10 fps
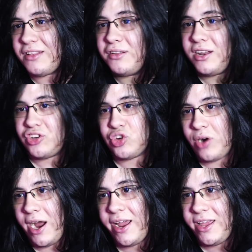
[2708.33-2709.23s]
gonna
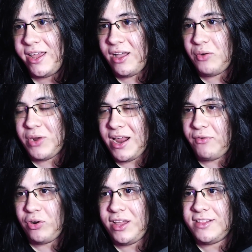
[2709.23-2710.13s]
try
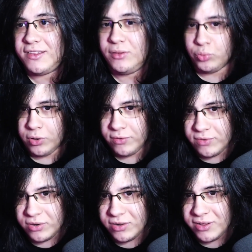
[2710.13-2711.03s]
whenever it's
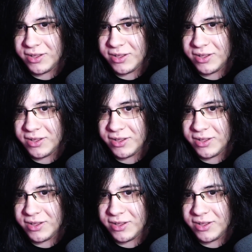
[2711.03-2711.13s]
doable.